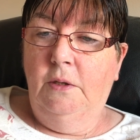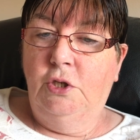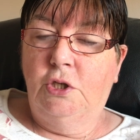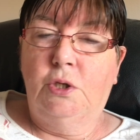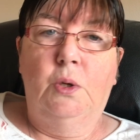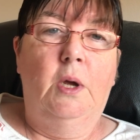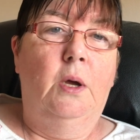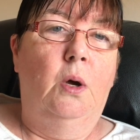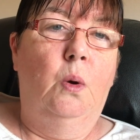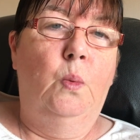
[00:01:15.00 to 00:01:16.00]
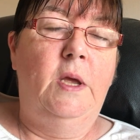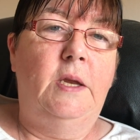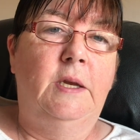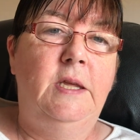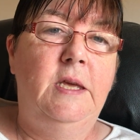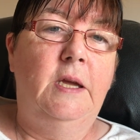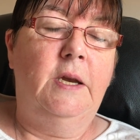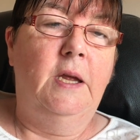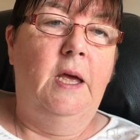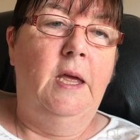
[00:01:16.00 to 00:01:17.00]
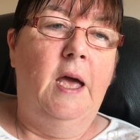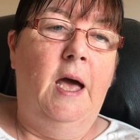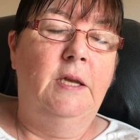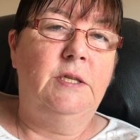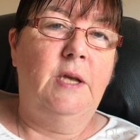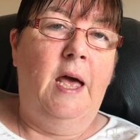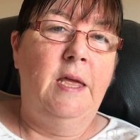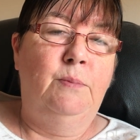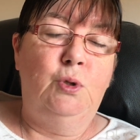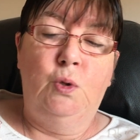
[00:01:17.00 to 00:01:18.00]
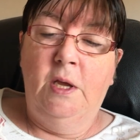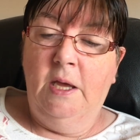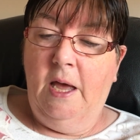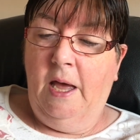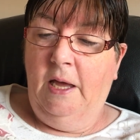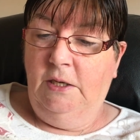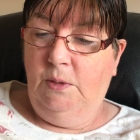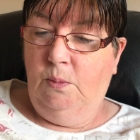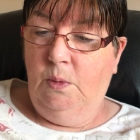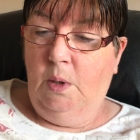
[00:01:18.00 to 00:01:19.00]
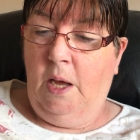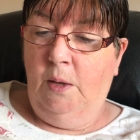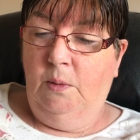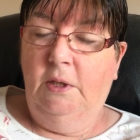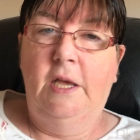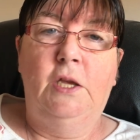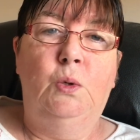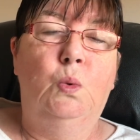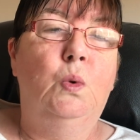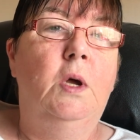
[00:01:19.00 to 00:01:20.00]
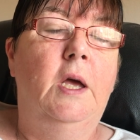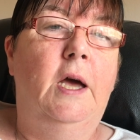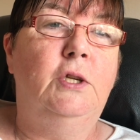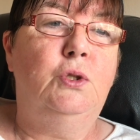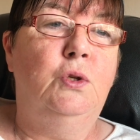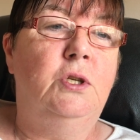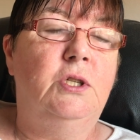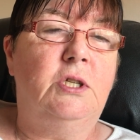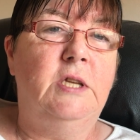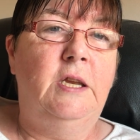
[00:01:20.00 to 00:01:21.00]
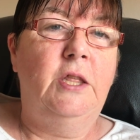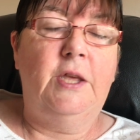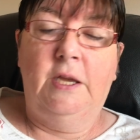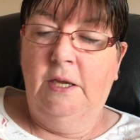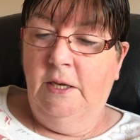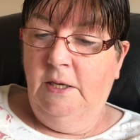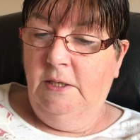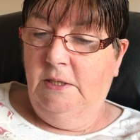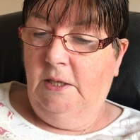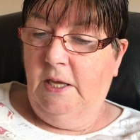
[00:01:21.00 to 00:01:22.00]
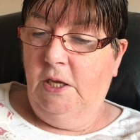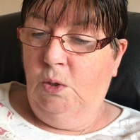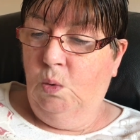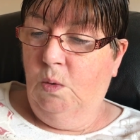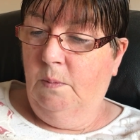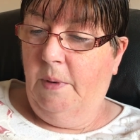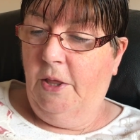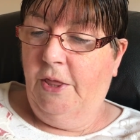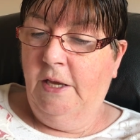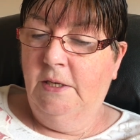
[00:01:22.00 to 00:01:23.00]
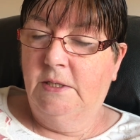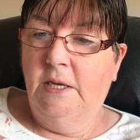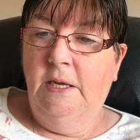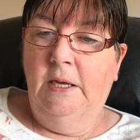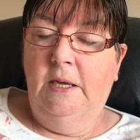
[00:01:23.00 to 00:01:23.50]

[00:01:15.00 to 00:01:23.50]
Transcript: just wait and hear as I am doing, and I will let you know as soon as there's anything to let you know. But things